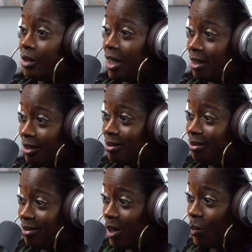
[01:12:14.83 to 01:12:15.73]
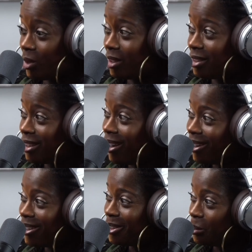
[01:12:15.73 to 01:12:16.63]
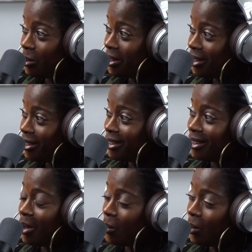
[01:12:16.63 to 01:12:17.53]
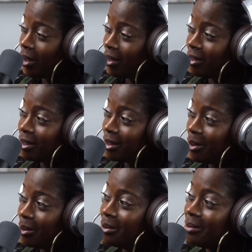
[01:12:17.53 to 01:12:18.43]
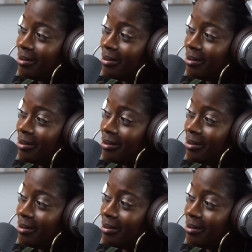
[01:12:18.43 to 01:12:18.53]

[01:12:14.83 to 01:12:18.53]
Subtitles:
that they wanted to honor me in that way. So